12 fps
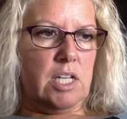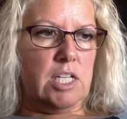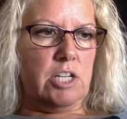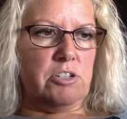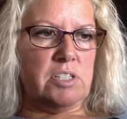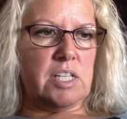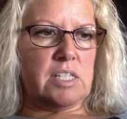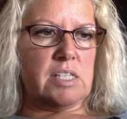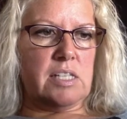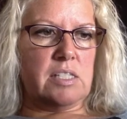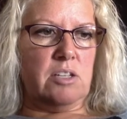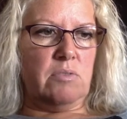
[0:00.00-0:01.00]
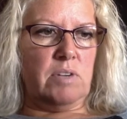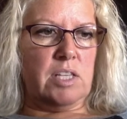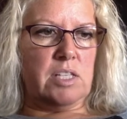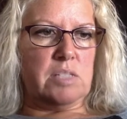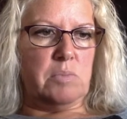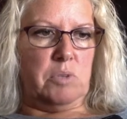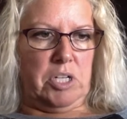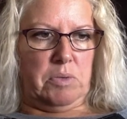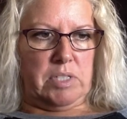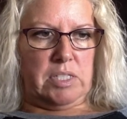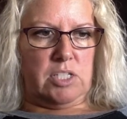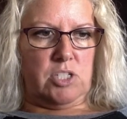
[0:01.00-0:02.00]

Your success in the ring this morning was,